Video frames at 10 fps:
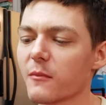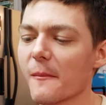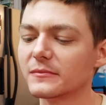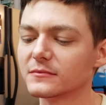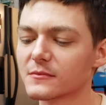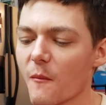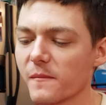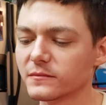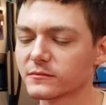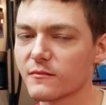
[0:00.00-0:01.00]
And I'll
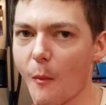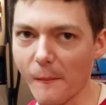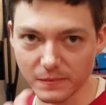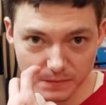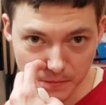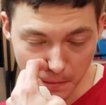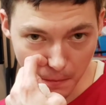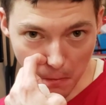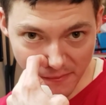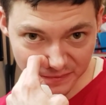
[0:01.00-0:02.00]
share it with Grandma. I'll
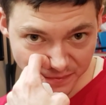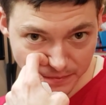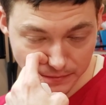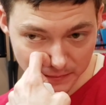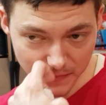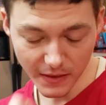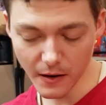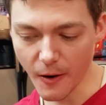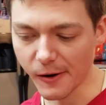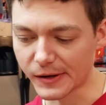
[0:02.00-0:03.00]
put it on YouTube for her.
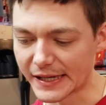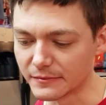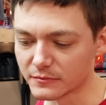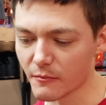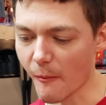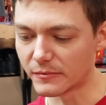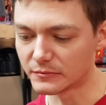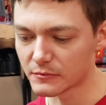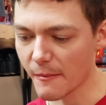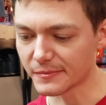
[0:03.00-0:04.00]
So do you want to say
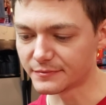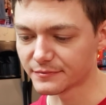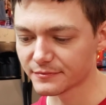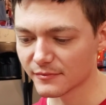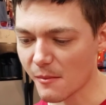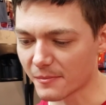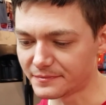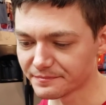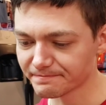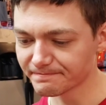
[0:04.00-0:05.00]
anything to your grandma?
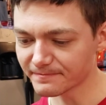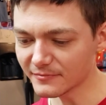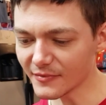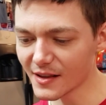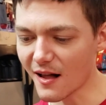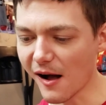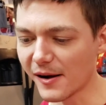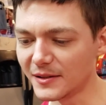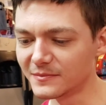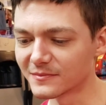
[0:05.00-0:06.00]

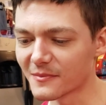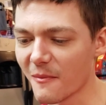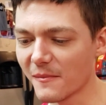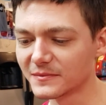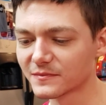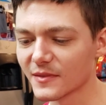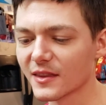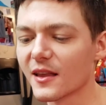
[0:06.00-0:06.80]
Grandma Thomas?